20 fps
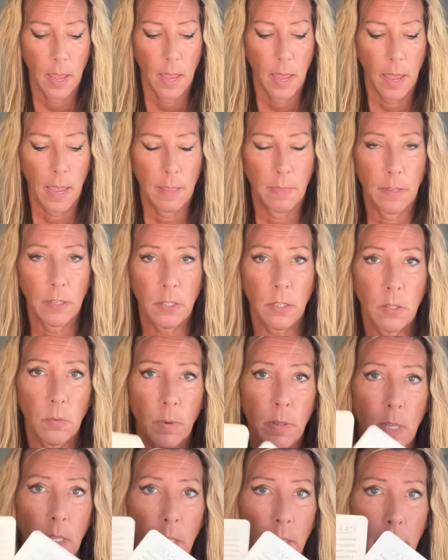And this is
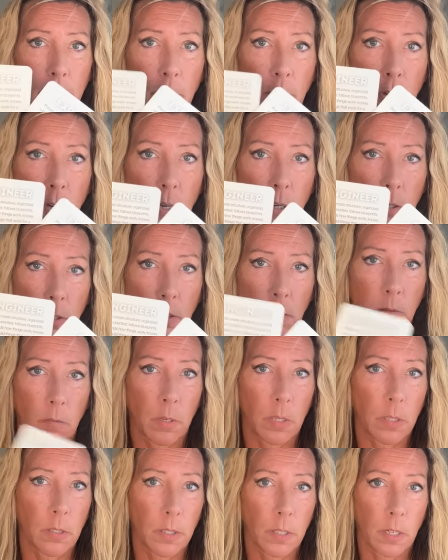when the light workers of the
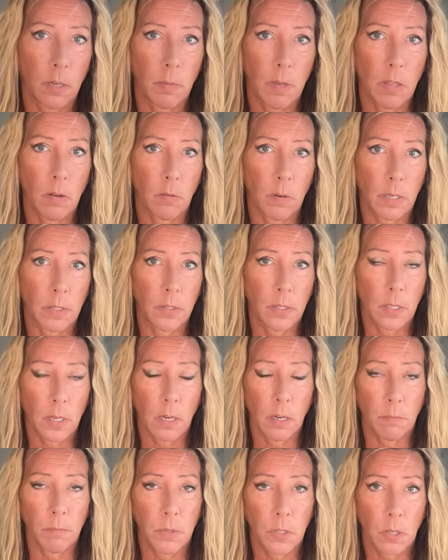world are going to be the ones to
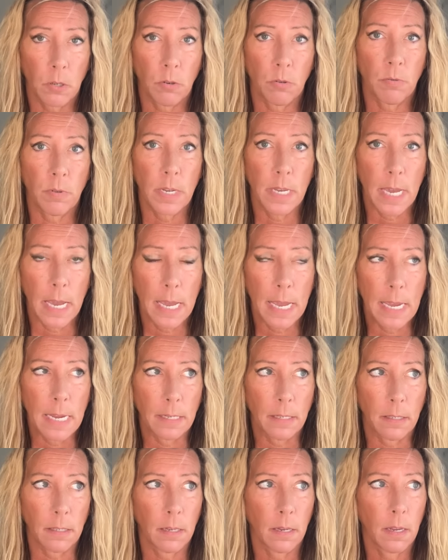help to
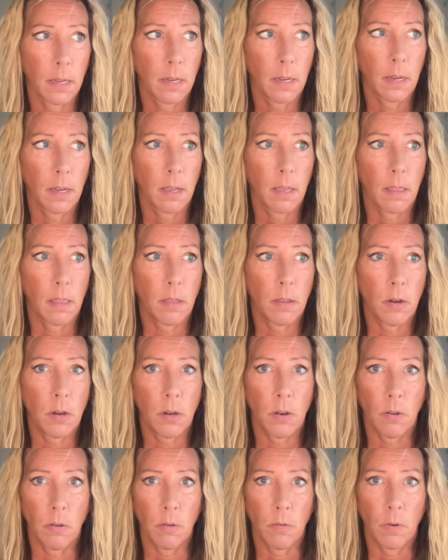create the
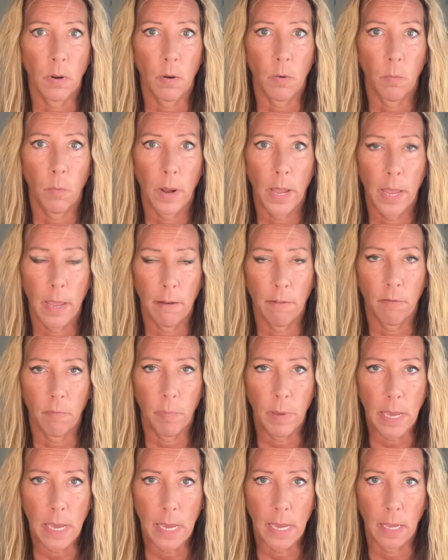new way of
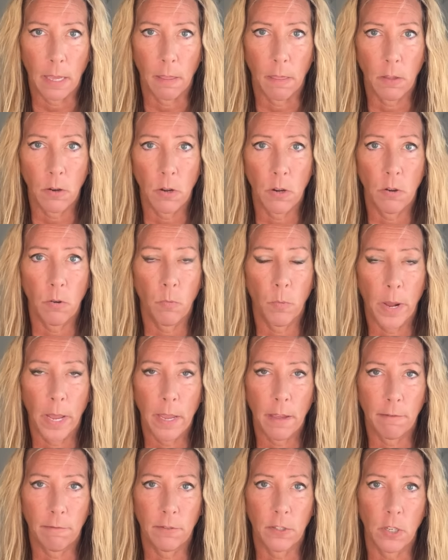being, the new way
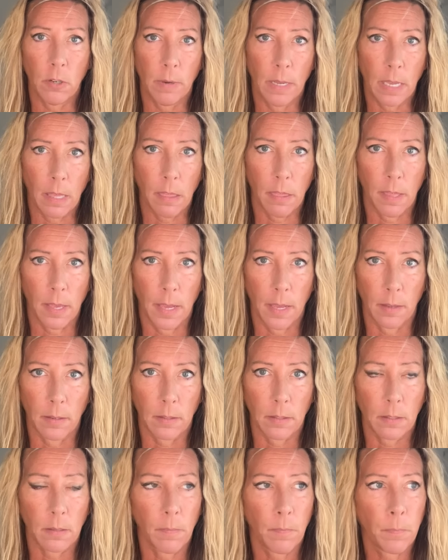of doing
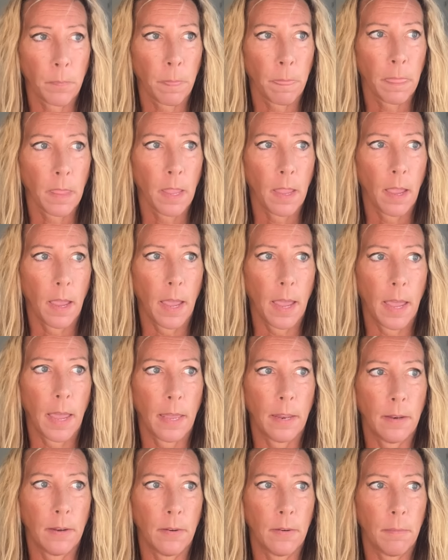things.
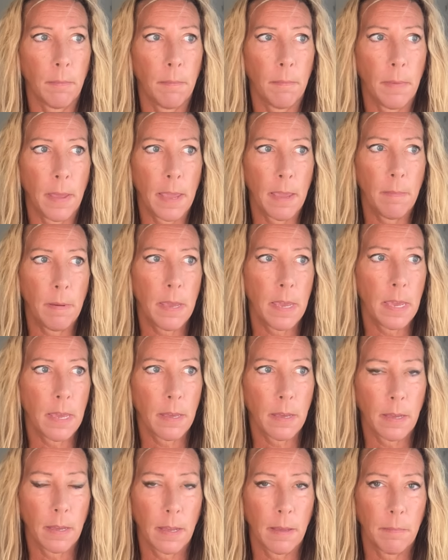And
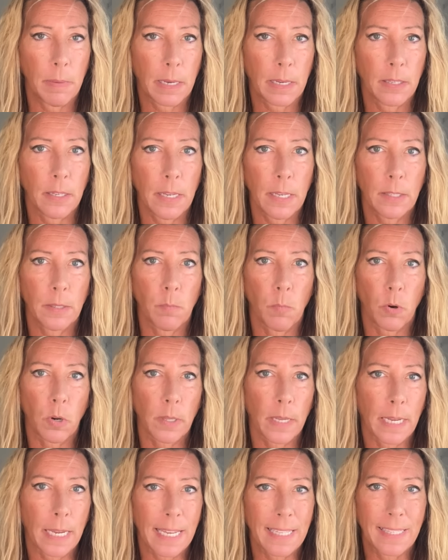maybe because it's more
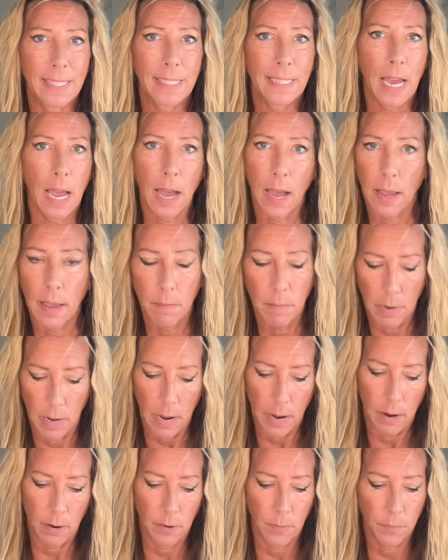like it's time
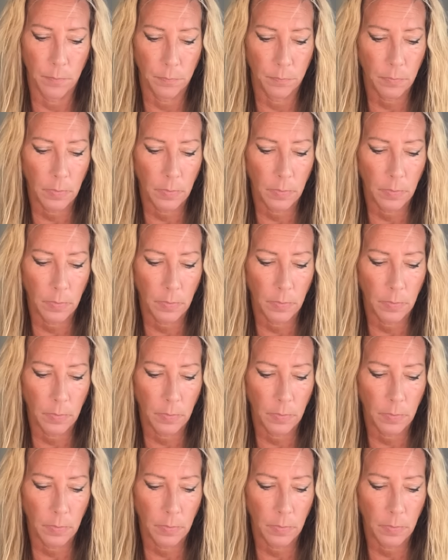now.